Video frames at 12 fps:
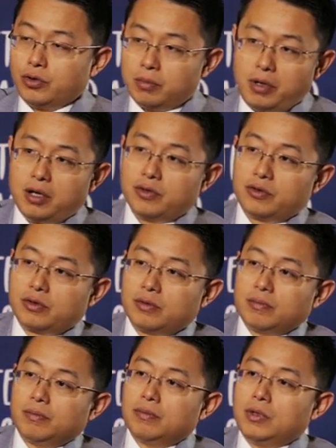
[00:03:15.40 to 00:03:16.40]
mass.
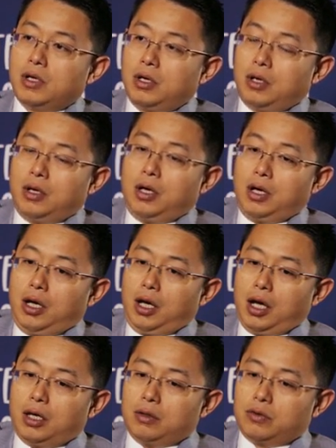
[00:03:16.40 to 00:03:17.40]

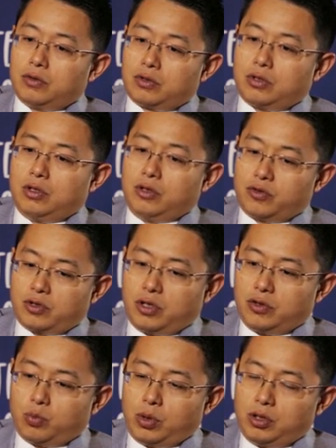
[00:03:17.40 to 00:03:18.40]
And in this
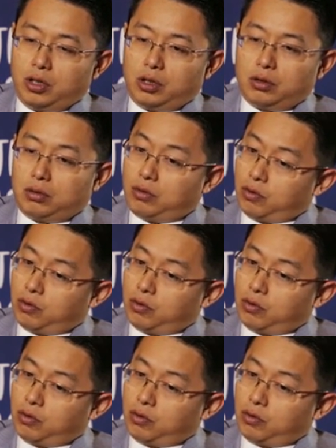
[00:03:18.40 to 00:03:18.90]
case, we need,